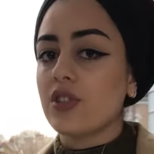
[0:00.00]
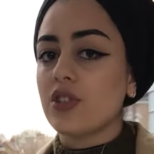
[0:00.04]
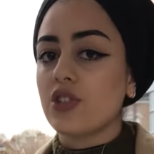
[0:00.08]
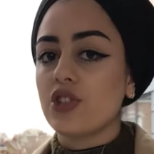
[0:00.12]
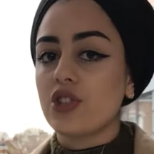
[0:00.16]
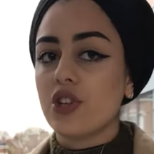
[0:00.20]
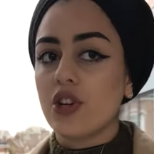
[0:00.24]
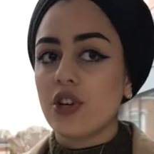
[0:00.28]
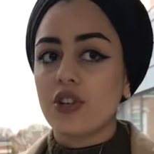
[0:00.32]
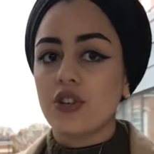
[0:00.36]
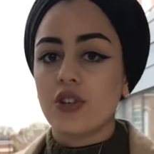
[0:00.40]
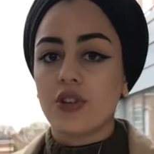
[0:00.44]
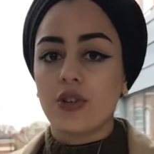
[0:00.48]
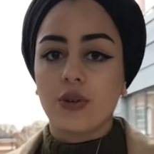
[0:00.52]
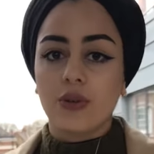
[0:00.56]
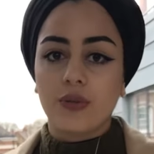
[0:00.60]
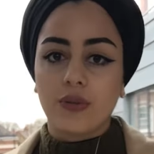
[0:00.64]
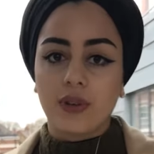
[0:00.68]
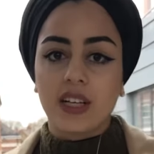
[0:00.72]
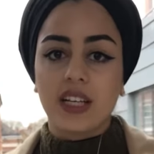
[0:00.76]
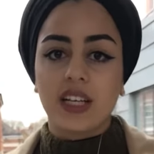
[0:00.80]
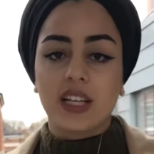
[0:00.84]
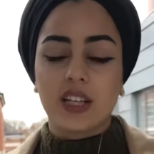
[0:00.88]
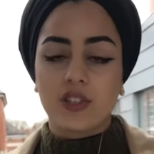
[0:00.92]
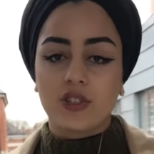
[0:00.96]
to show that you're
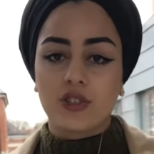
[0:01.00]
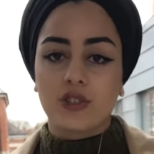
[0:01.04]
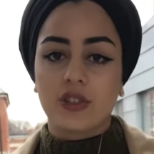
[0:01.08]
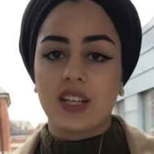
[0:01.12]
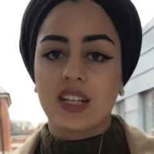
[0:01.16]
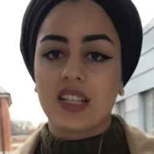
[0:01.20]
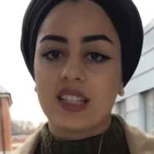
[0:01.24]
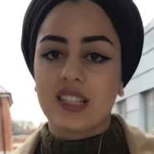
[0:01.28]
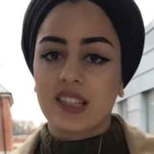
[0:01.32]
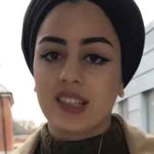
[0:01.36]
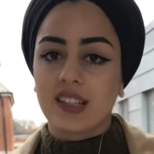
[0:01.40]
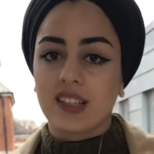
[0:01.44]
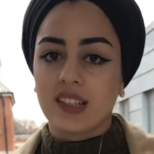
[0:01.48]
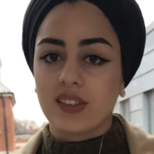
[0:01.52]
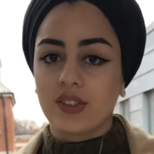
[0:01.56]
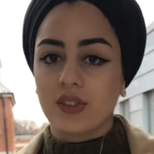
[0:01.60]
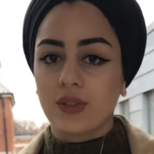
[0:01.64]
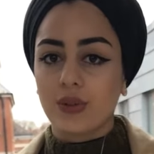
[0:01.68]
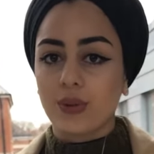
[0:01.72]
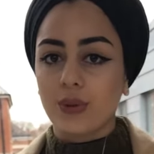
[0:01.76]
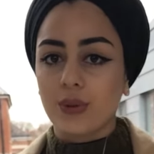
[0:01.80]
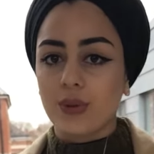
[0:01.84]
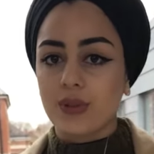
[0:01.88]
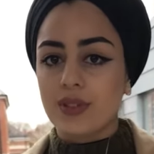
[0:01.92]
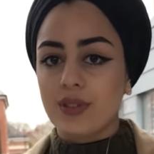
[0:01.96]
really interested in
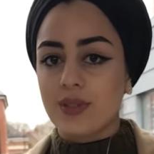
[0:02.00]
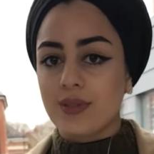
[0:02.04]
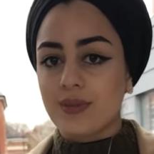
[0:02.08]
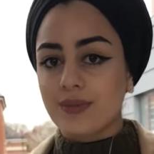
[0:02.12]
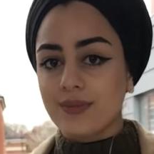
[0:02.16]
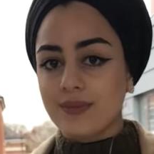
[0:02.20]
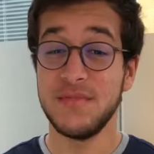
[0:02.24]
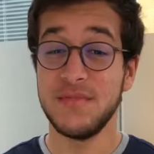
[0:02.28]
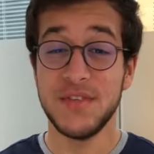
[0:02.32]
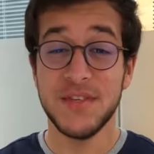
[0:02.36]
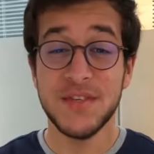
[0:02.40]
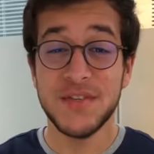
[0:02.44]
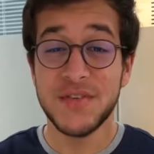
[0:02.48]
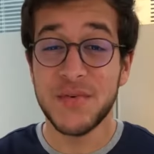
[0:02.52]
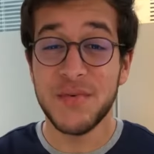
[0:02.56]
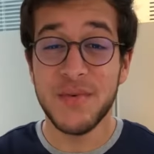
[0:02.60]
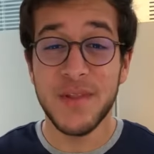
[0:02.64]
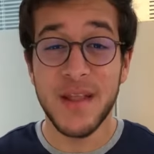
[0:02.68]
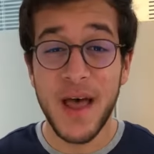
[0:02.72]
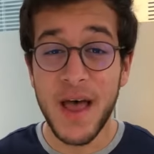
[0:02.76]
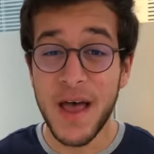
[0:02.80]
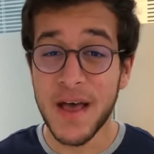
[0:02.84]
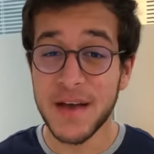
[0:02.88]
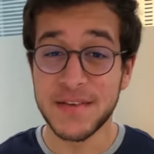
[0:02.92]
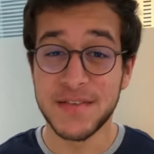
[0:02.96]
the course. Just
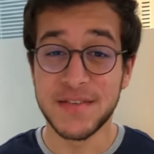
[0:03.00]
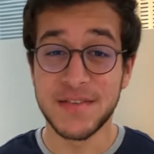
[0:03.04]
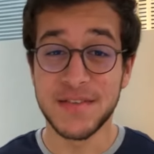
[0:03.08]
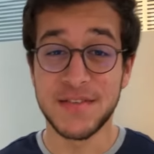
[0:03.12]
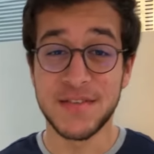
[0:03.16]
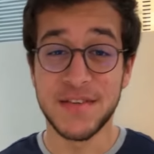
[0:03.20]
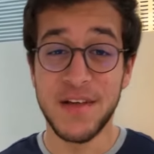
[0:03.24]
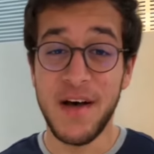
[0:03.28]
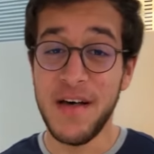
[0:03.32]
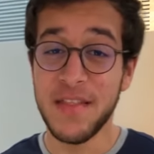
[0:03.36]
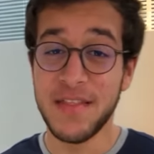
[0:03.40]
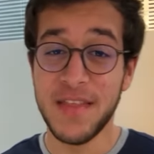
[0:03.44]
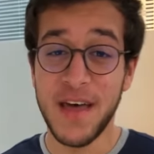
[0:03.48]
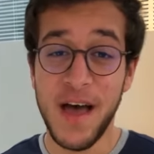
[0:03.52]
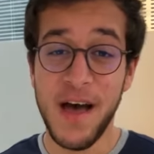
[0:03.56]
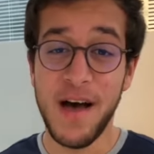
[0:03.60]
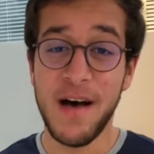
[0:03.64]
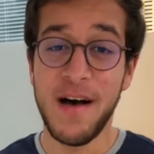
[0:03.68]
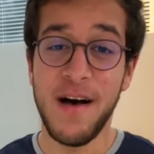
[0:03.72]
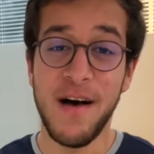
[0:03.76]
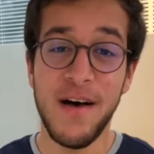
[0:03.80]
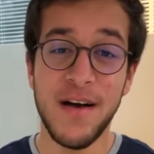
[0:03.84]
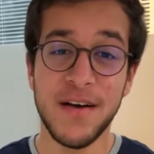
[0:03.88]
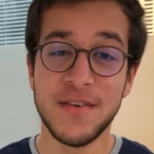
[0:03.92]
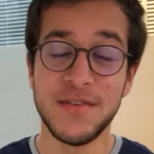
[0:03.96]
relax, it's not that
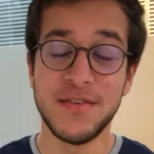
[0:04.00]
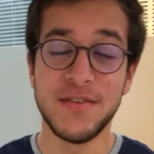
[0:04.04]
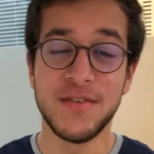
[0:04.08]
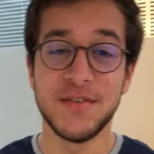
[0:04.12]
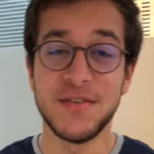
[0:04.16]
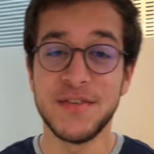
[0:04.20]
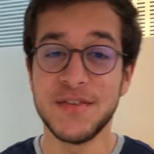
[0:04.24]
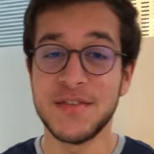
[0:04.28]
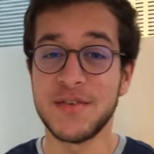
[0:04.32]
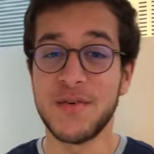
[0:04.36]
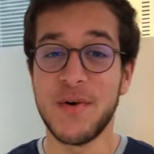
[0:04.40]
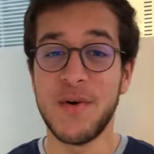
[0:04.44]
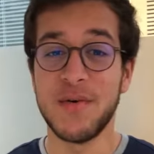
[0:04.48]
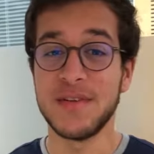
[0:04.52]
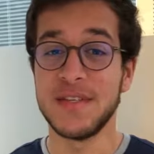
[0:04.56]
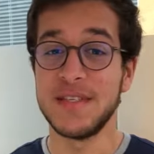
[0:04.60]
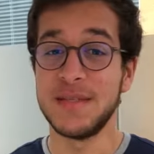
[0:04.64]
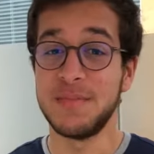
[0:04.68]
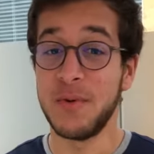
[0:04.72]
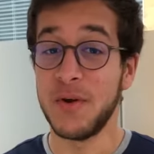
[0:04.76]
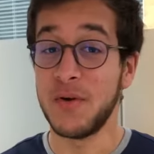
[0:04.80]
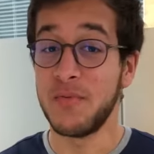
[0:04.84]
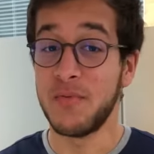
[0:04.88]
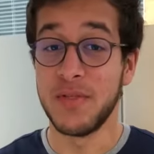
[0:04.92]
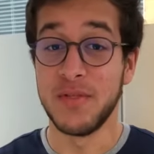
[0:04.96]
hard. You're just going to
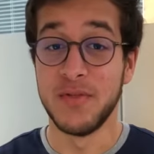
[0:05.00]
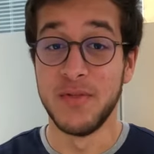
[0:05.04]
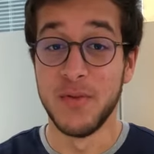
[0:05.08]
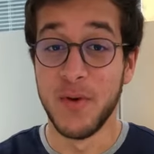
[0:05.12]
speak with